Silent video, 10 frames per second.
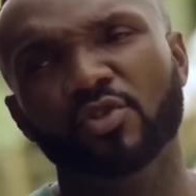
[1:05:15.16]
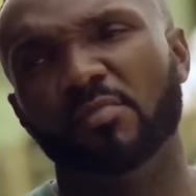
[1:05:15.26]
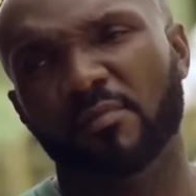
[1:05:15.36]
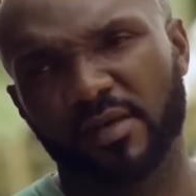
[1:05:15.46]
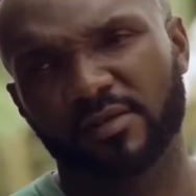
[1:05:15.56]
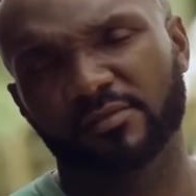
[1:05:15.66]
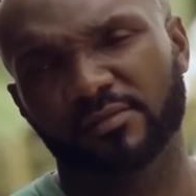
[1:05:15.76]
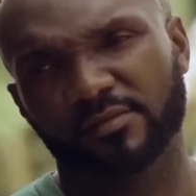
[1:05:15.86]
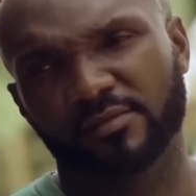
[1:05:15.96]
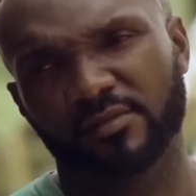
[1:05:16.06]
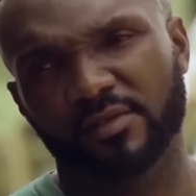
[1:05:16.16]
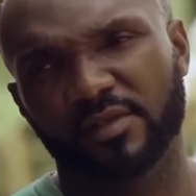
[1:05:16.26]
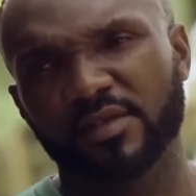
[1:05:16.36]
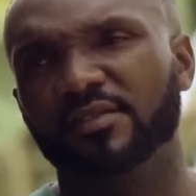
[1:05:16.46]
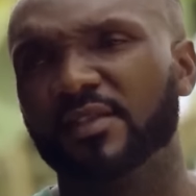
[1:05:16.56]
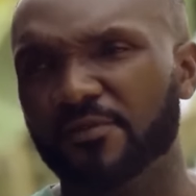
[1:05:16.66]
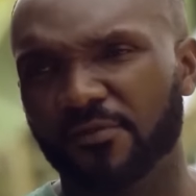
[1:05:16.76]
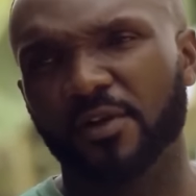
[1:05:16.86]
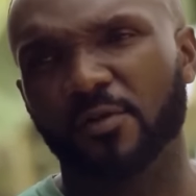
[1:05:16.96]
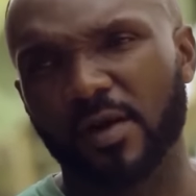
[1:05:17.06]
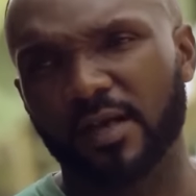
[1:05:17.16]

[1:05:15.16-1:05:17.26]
No, Mama. He's staying for a